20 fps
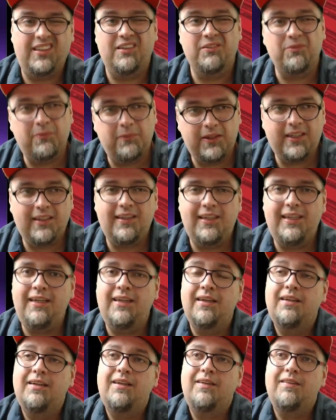And really,
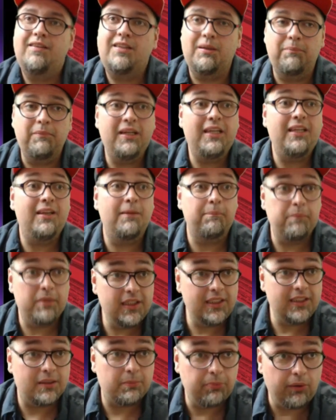to me, the
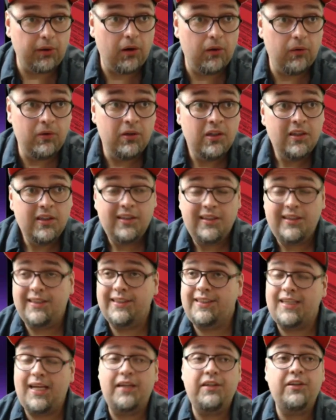biggest pro
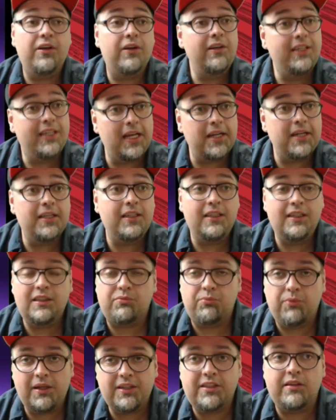is that you're getting these
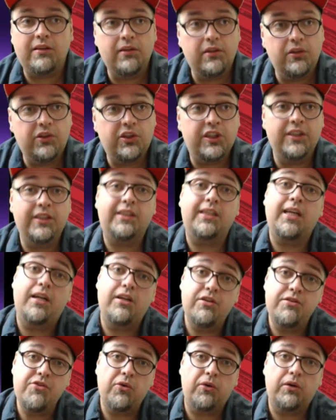resolutions that
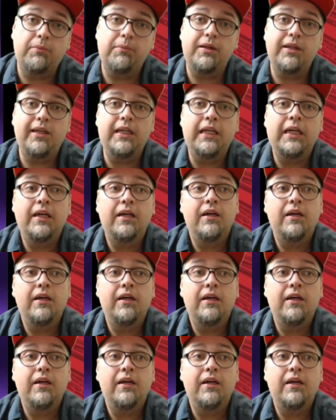normally